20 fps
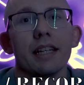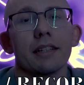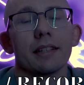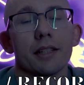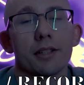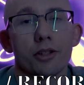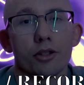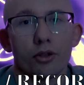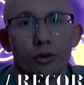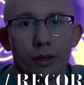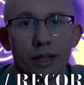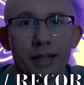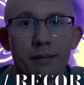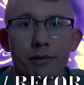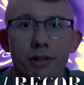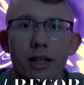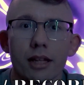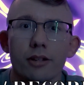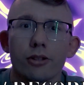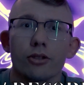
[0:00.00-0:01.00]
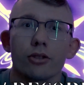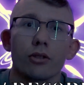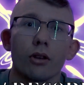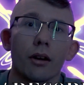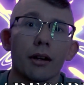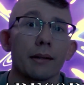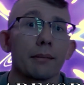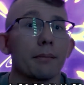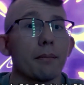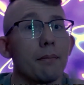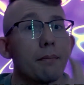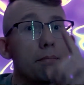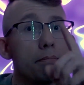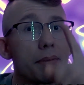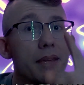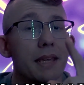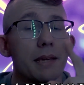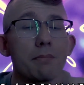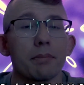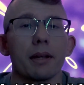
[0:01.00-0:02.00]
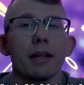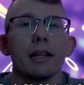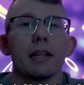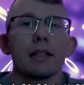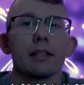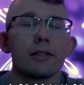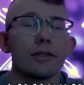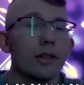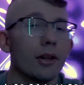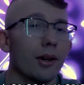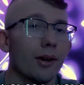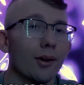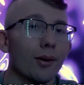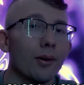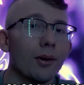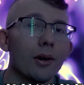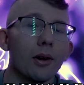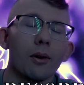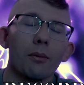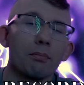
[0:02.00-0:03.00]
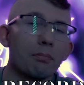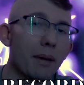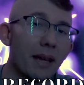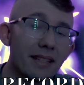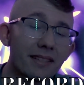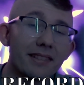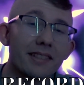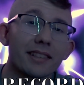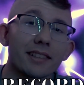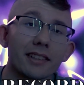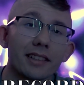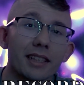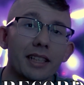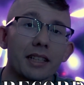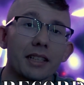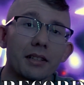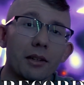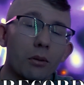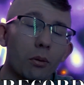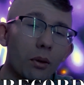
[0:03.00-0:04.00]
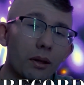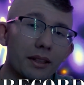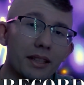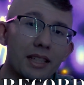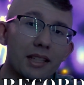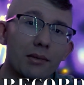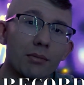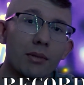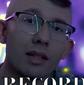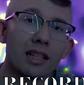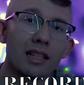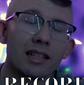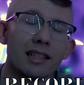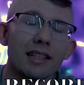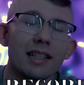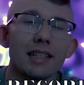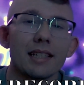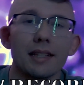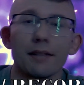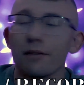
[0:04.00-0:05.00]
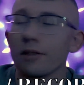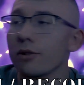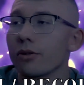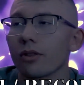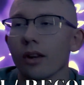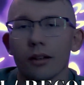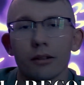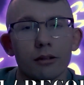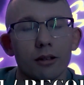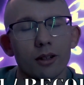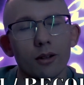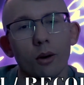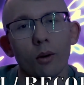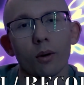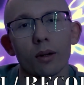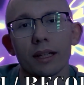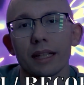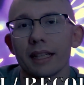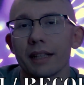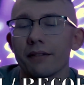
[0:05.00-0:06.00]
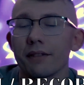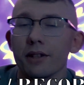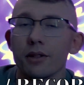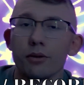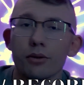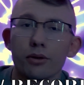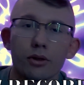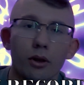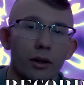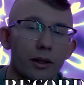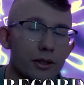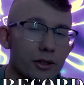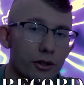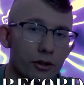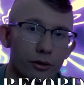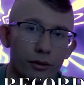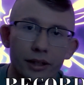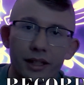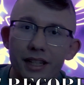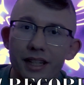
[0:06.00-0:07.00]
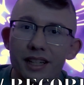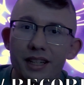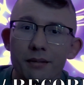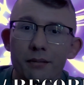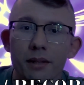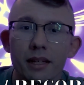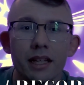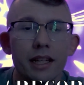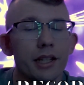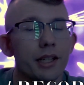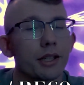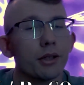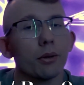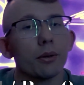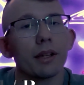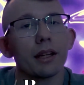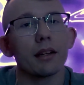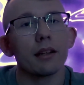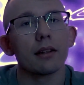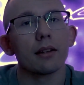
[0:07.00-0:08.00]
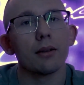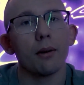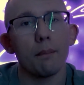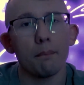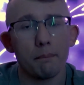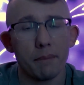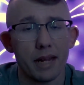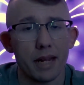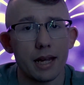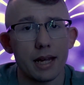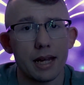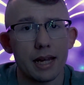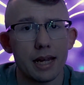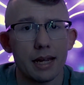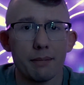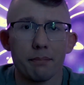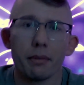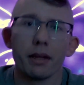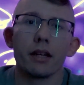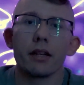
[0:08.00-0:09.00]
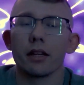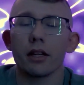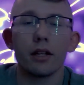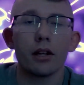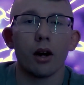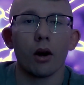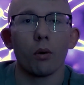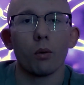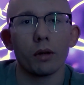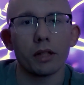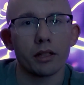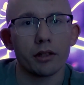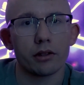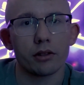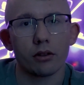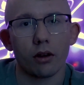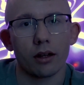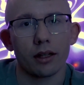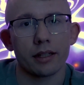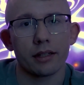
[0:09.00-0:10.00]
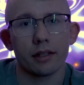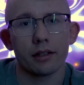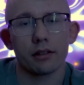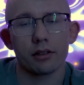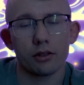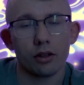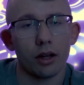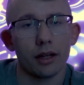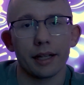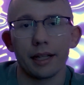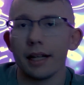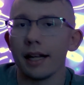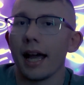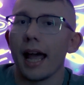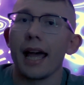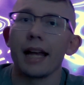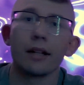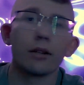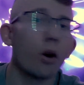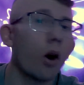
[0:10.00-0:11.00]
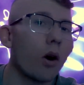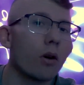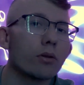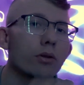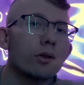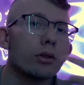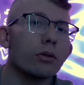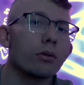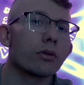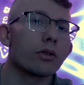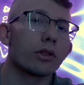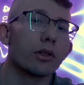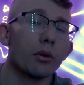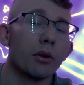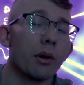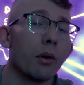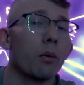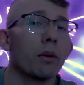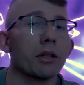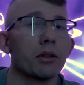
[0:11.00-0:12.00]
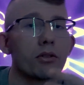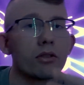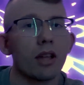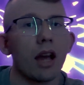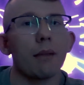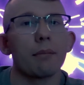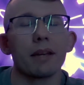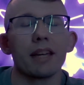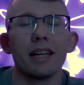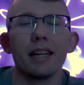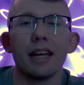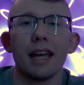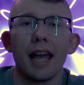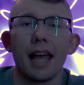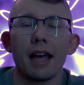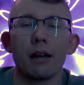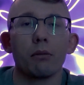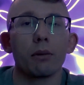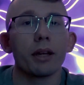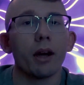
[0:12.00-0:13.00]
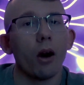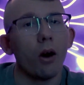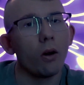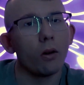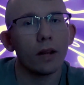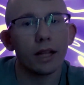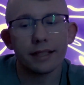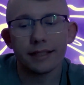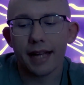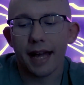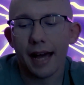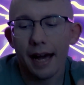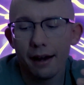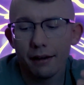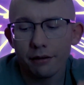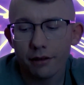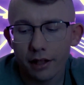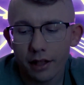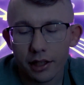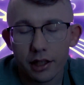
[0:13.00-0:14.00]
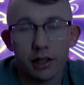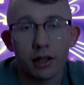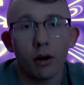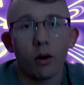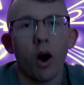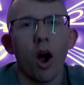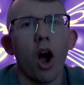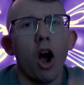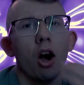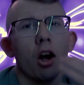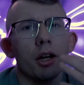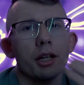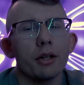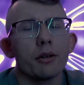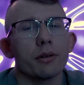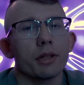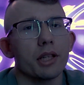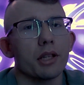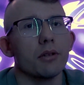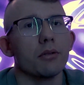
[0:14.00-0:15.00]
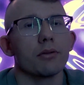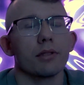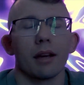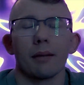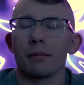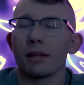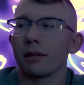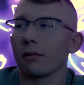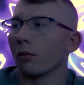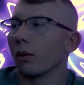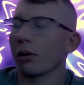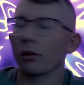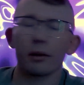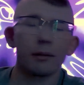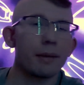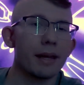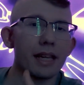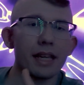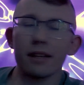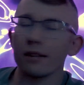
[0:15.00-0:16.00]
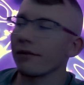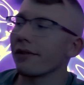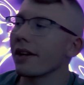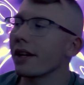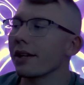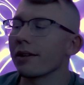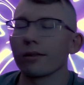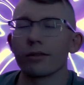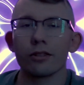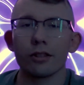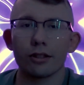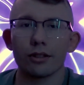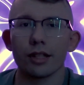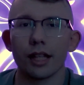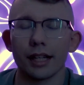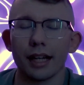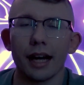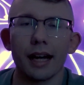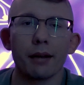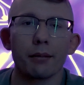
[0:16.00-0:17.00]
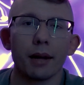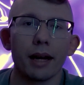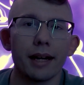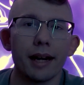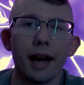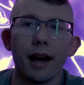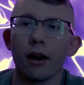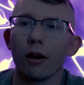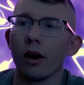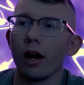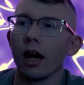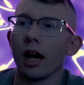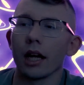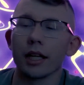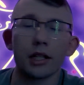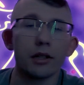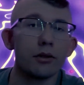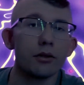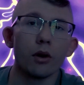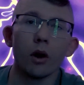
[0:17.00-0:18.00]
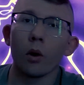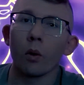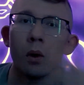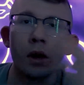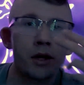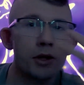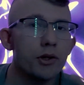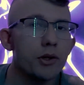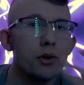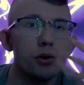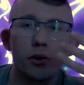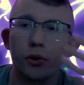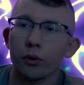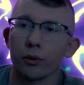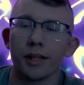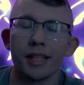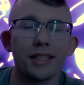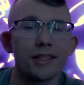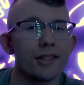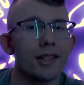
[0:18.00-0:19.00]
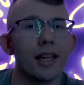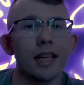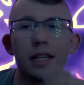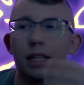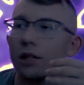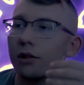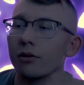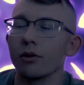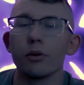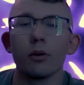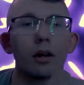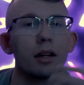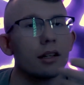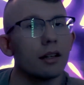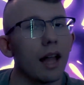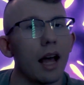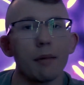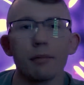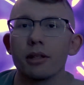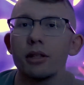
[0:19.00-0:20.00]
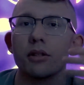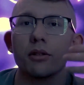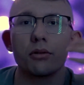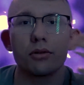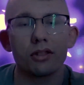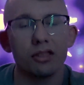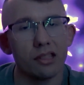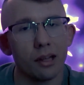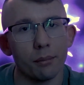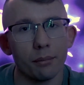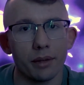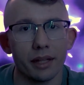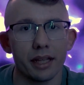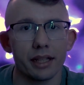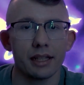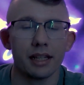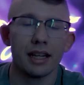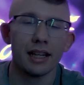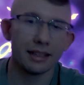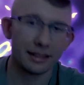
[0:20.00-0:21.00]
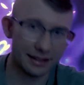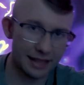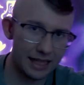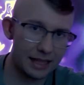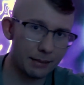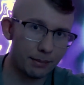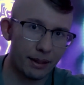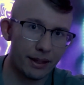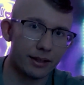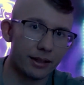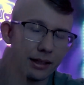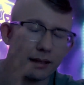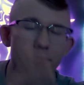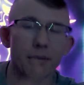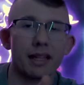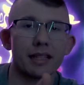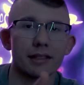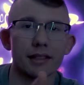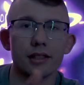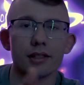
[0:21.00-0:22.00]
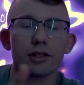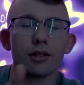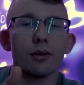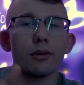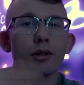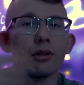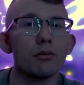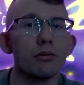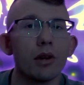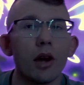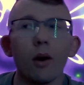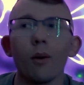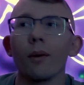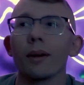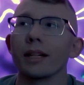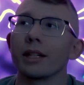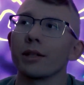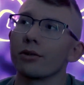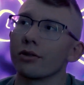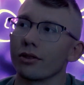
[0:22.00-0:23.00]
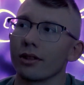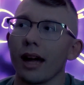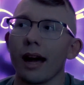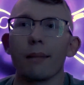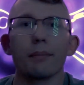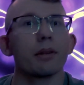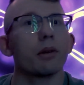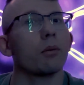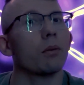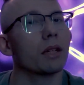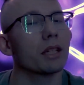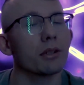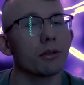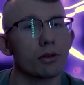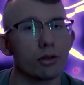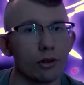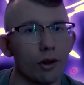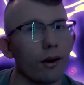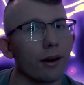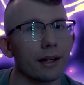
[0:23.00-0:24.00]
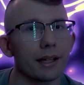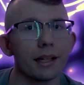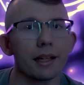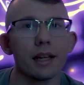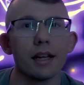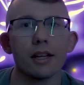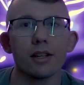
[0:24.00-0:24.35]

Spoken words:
The stream/start beep. So basically what this means is if you start a recording, if you start a stream, you'll get a little beep, when you start it. And it will also do it when you stop it. And we all like to have, audio cues. I mean, when we're making videos just like I am right now, you do a 1, 2, 3 sync, you do a clap, you do something. This basically makes it so you know when you stopped and when you started.